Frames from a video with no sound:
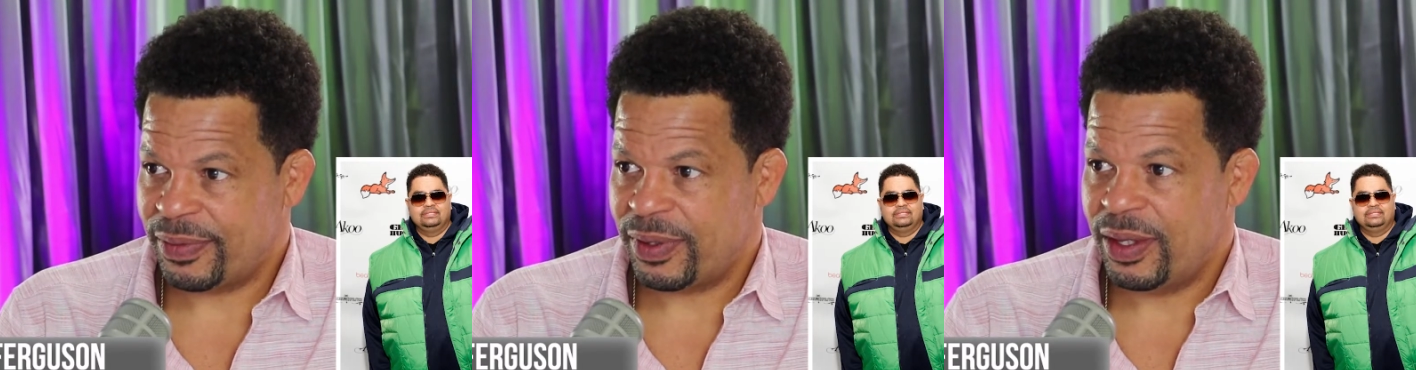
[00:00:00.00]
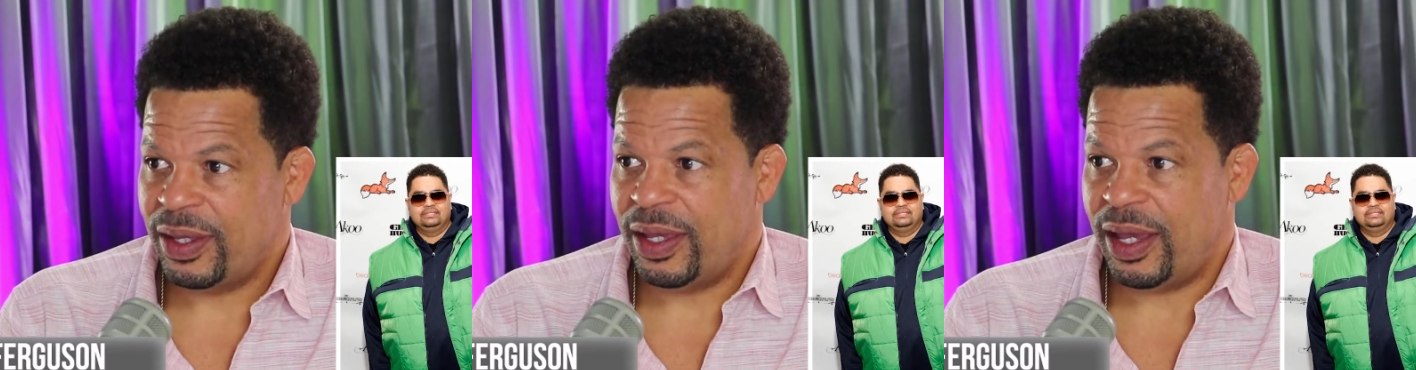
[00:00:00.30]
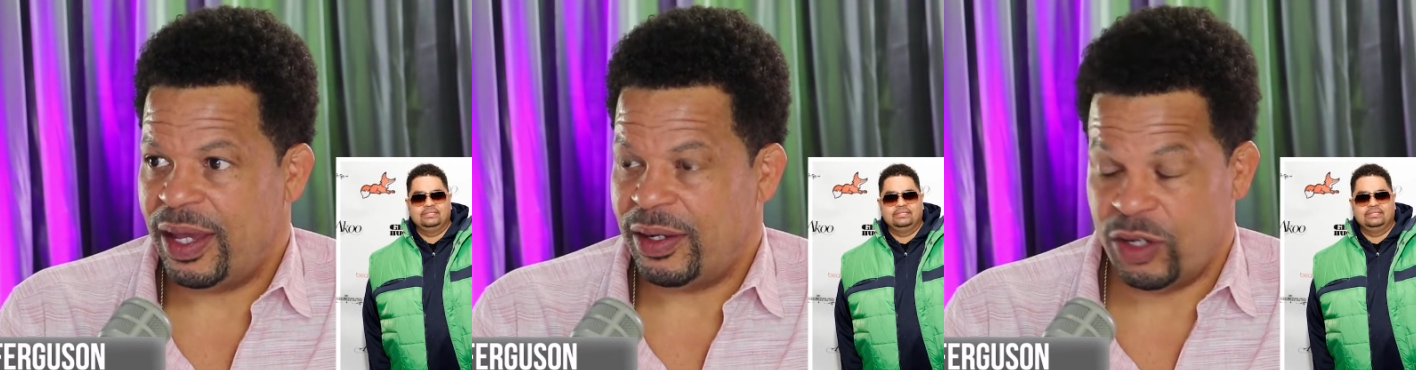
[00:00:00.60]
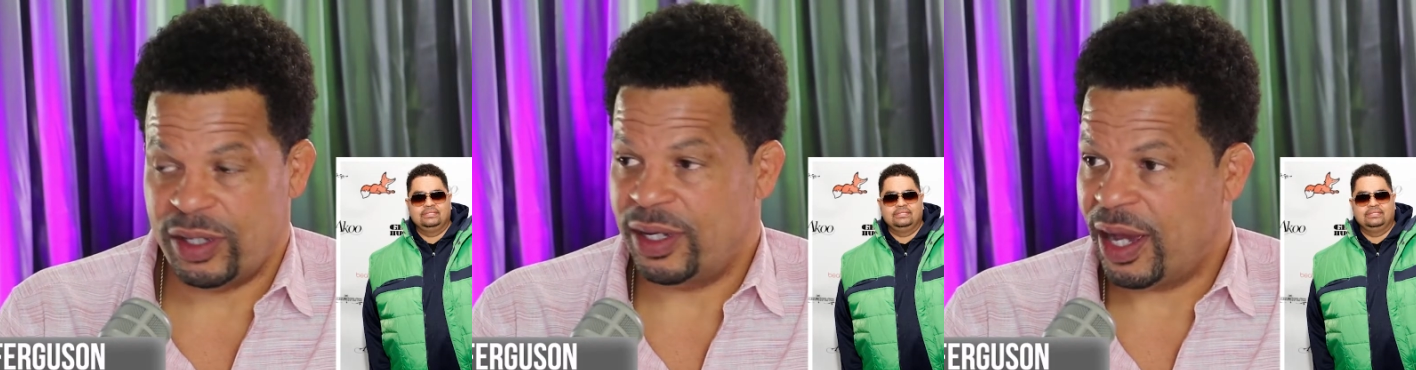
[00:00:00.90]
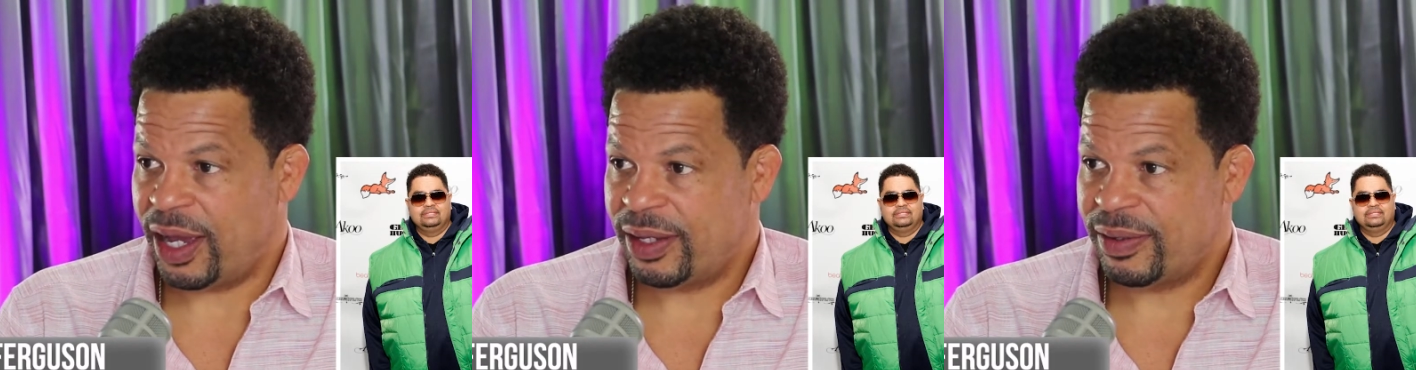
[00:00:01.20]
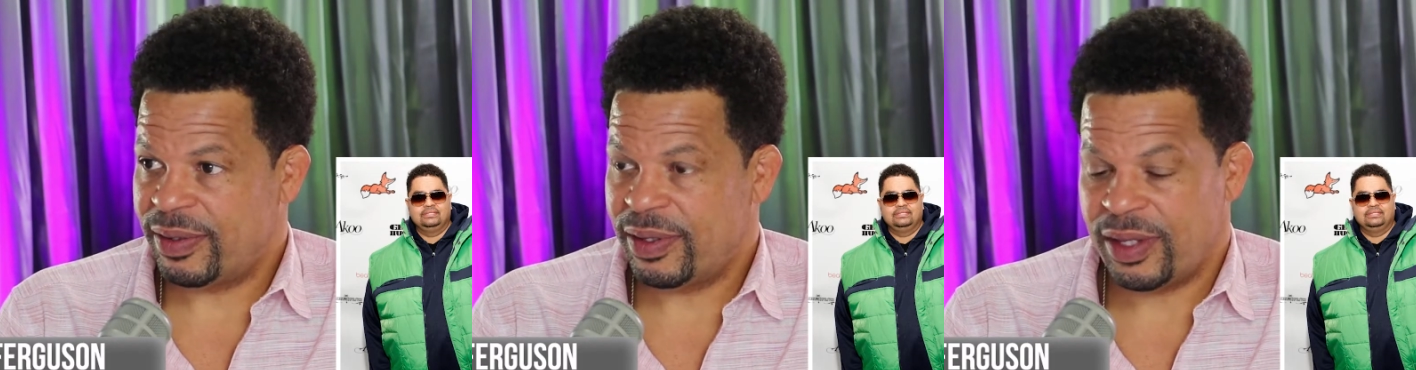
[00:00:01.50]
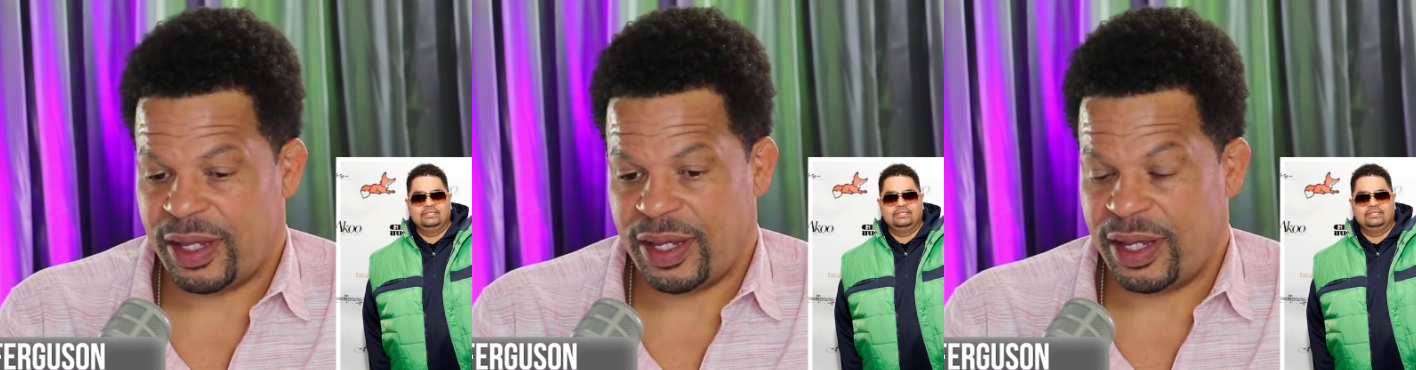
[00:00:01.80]
Speaker 1: Yeah, and good guy.
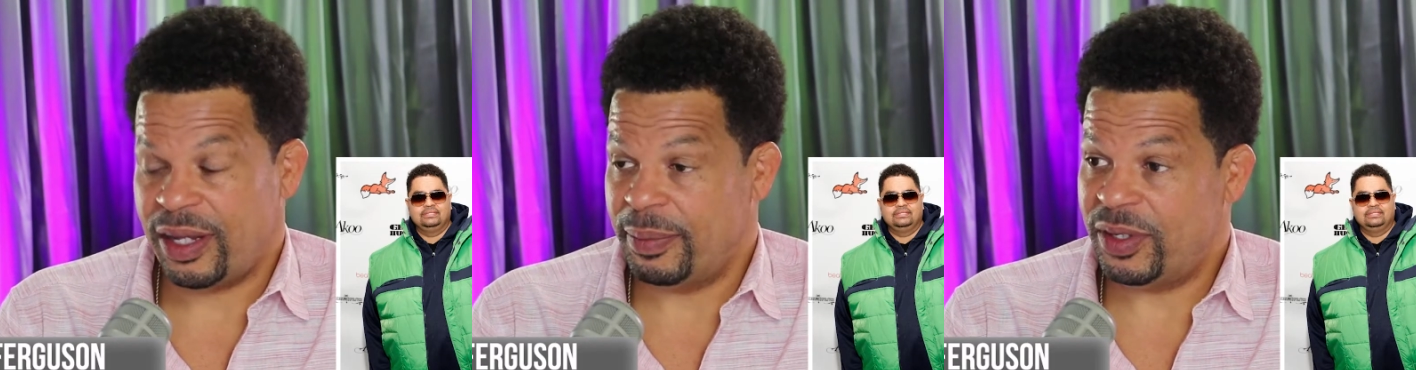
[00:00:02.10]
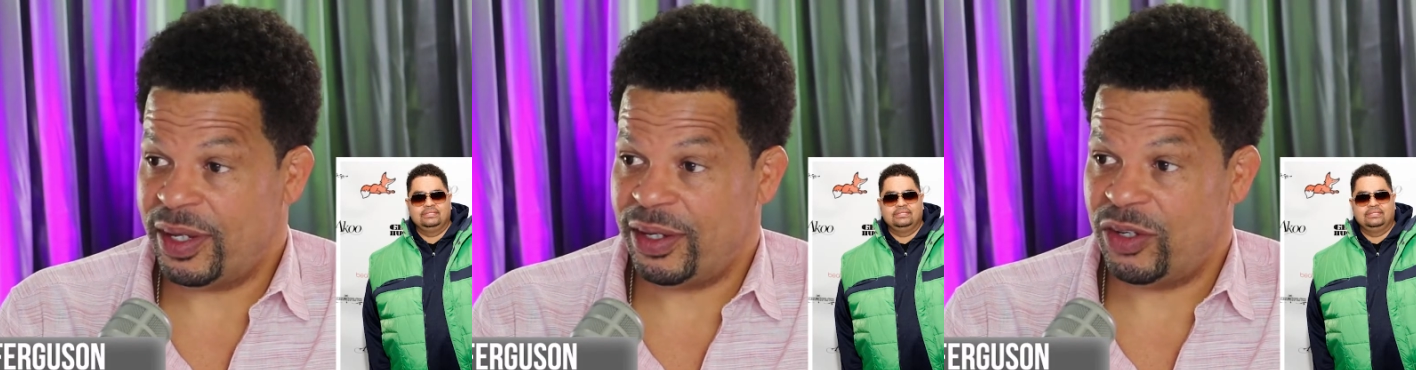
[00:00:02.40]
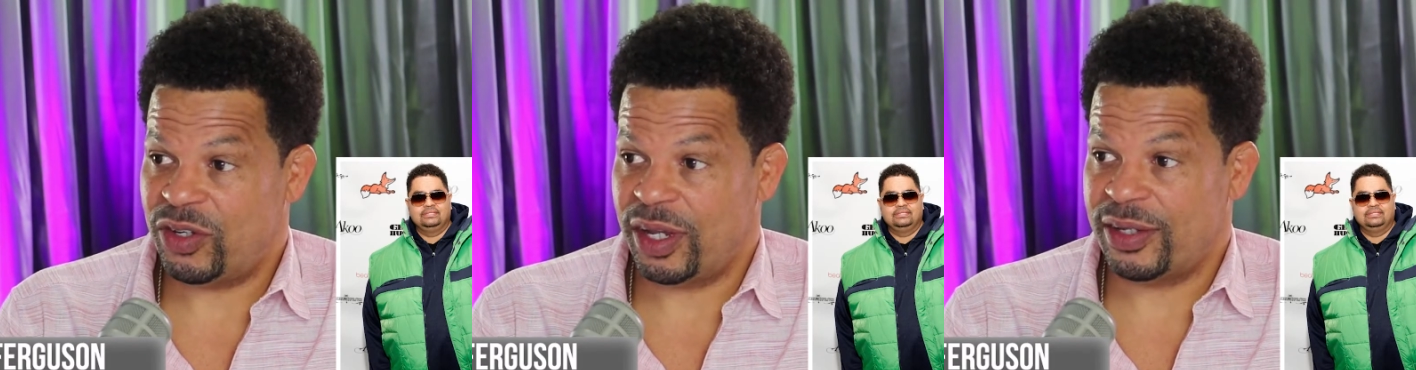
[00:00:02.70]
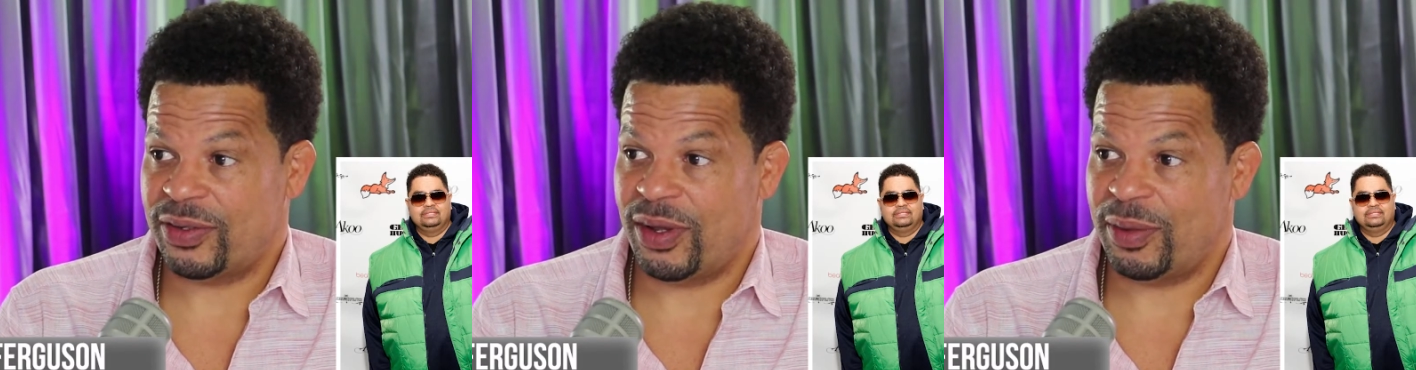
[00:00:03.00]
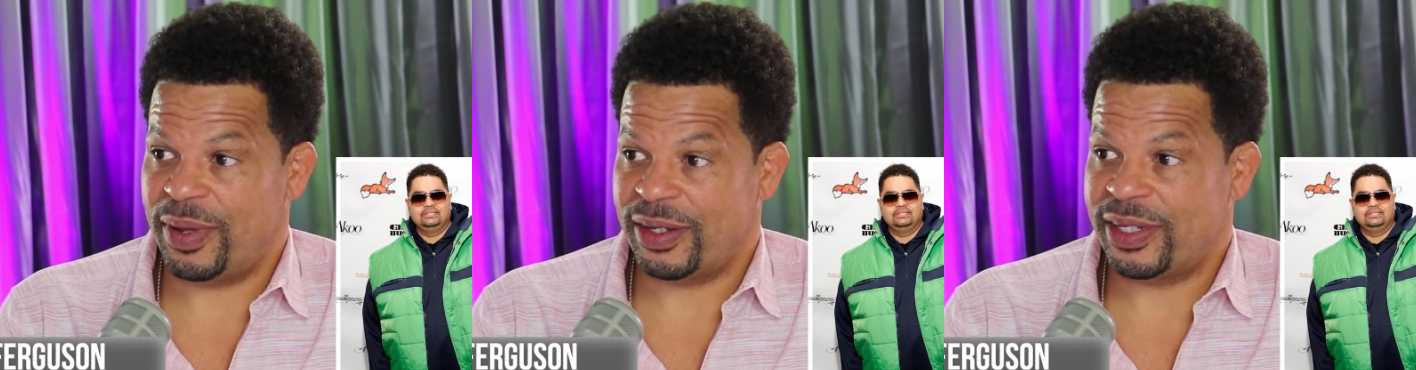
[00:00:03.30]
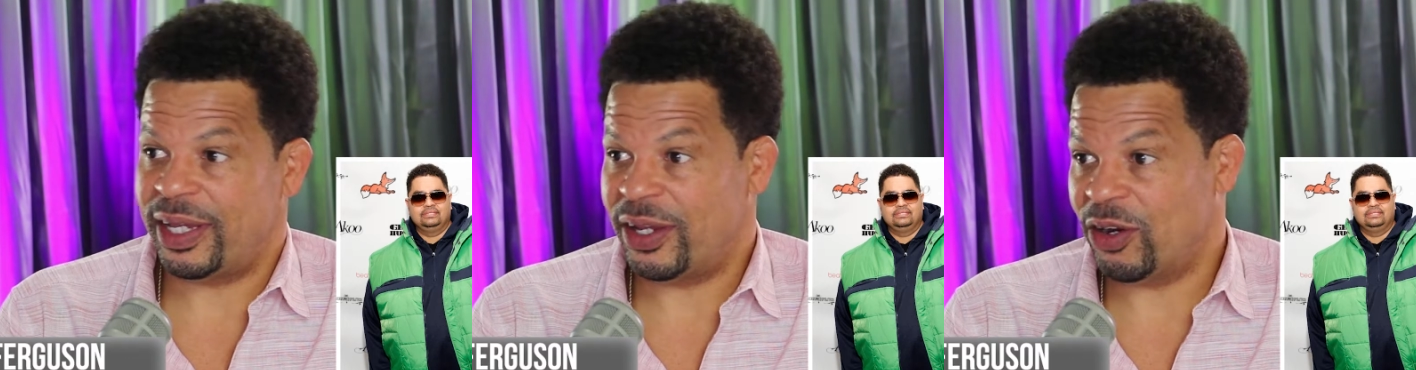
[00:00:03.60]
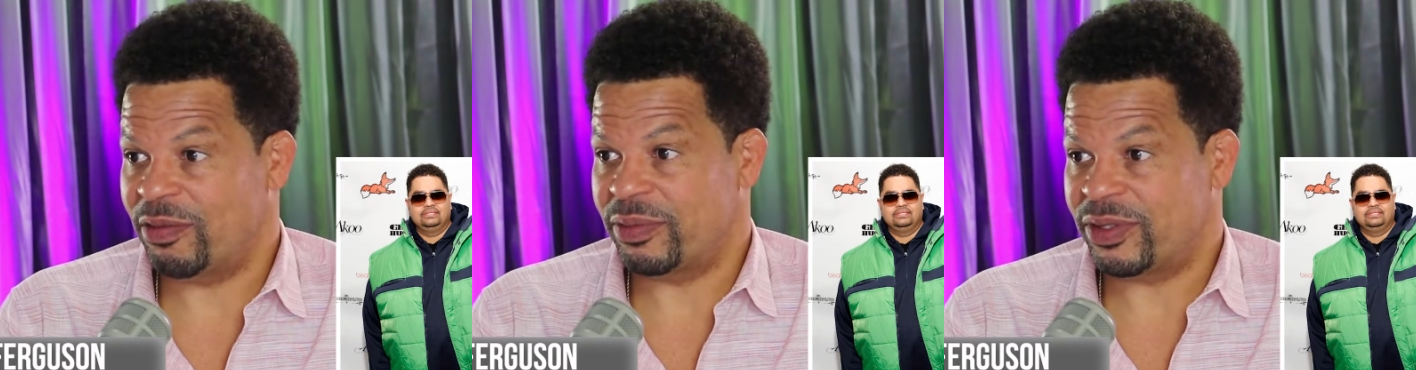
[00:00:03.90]
hmm And, and let me tell you, Chuck is all about taking
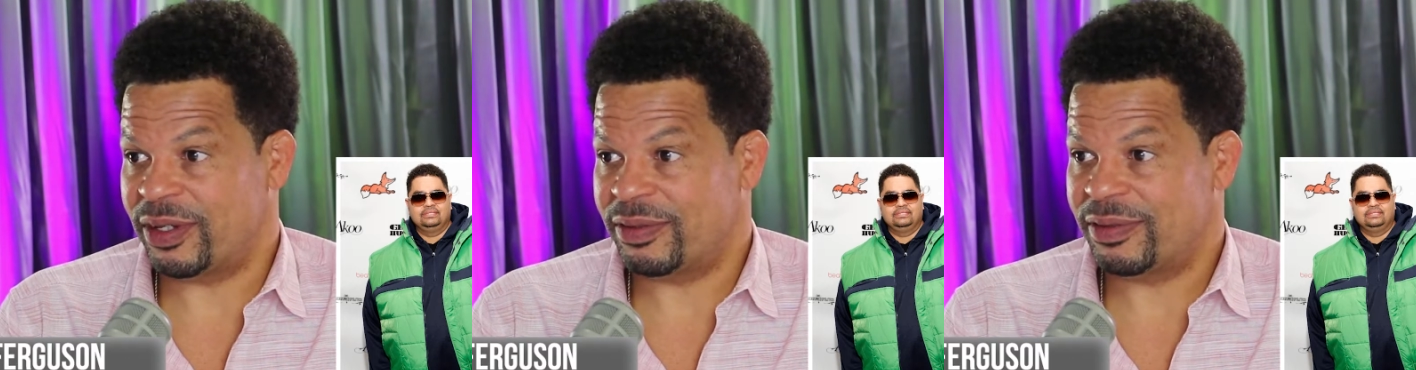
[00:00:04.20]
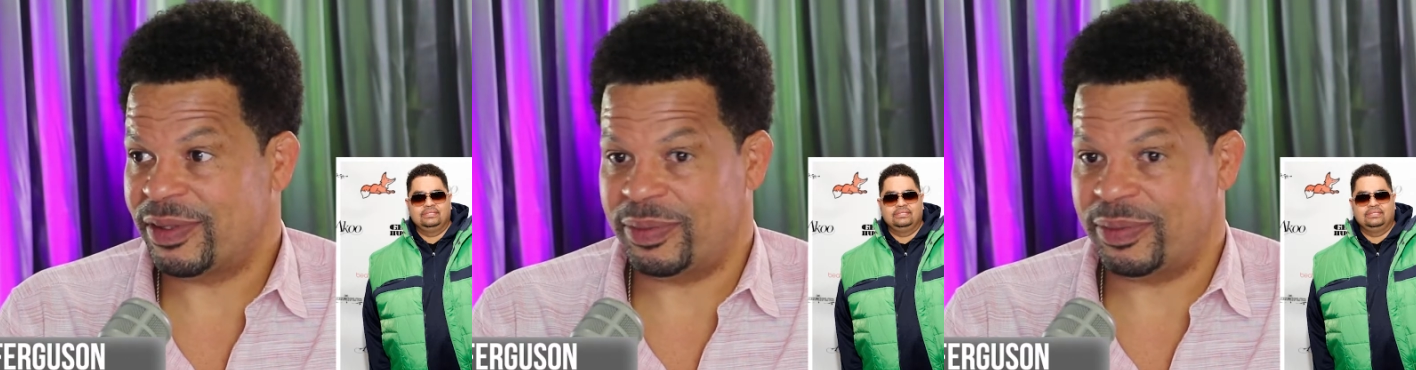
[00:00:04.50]
care of himself.